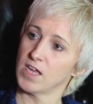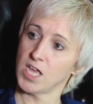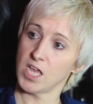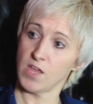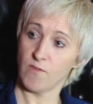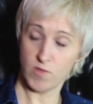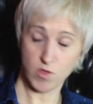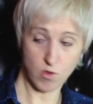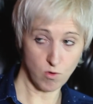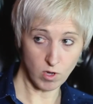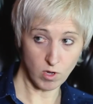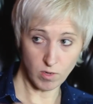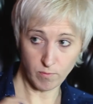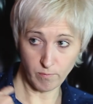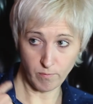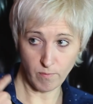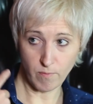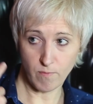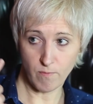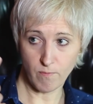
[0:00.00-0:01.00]
If you
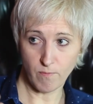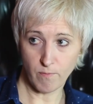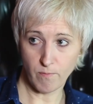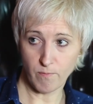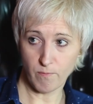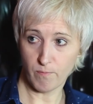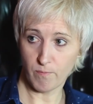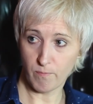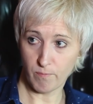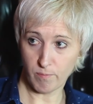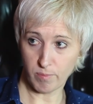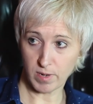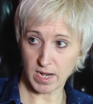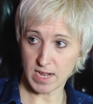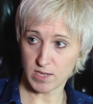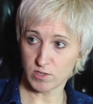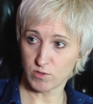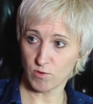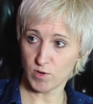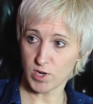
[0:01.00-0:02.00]
can
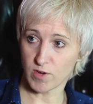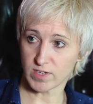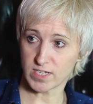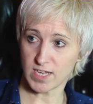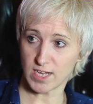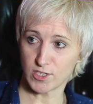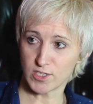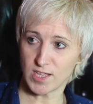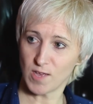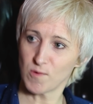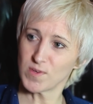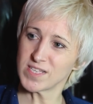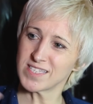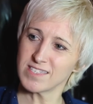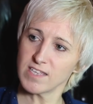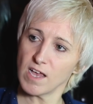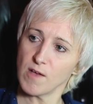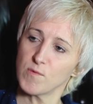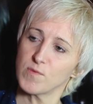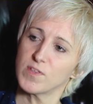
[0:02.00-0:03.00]
place all your attention there with
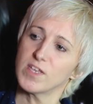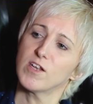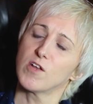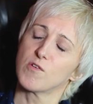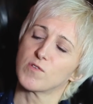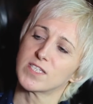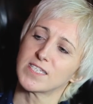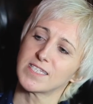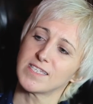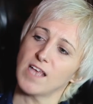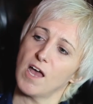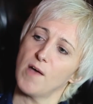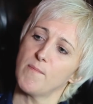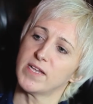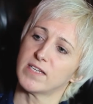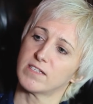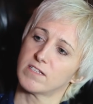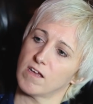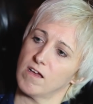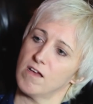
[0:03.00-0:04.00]
some
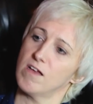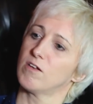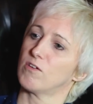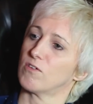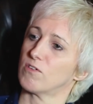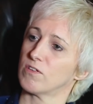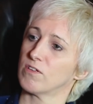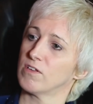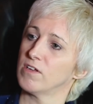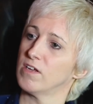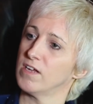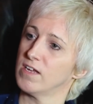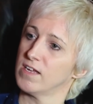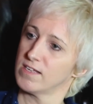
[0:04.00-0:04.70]
internal,